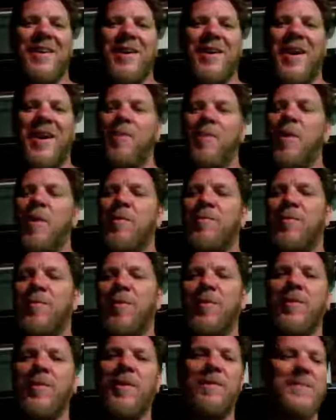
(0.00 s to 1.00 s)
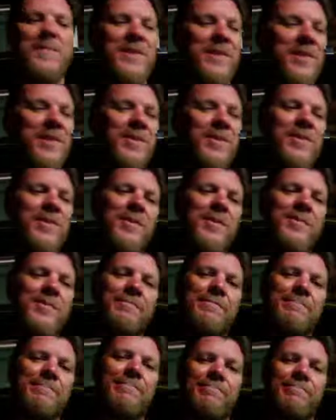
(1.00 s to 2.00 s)
hopeful, I'm cynical,
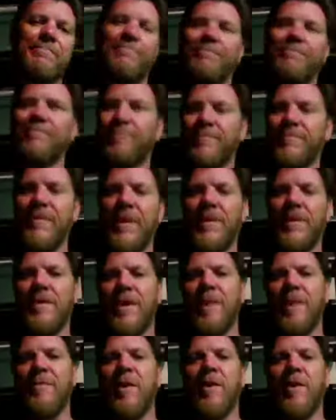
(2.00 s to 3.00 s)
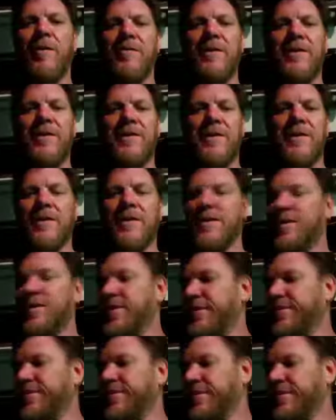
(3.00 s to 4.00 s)
I'm all of these things
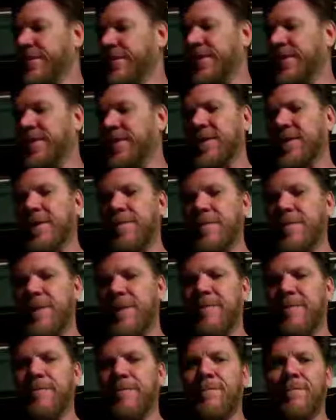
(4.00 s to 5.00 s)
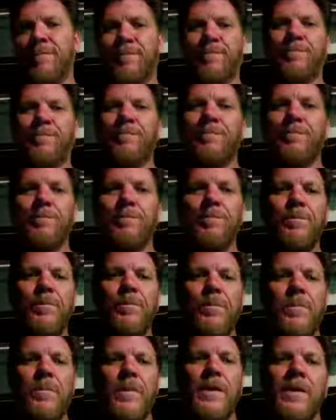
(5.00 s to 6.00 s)
at the same time.
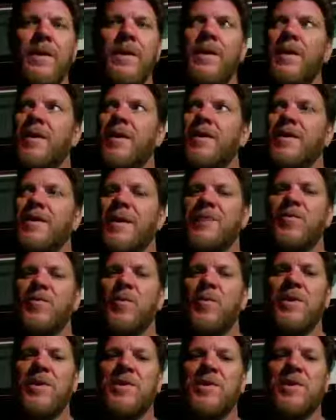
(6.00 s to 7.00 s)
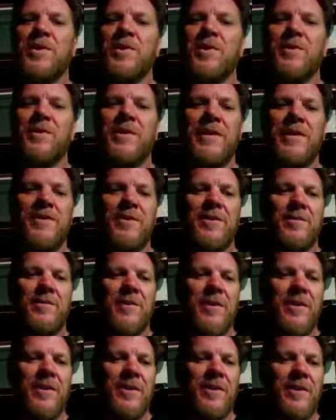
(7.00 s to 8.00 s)
Thanks for watching, y'all. That's all I'm
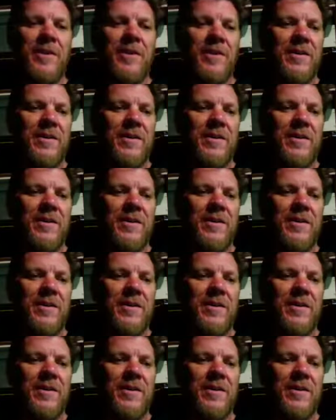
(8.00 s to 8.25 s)
gonna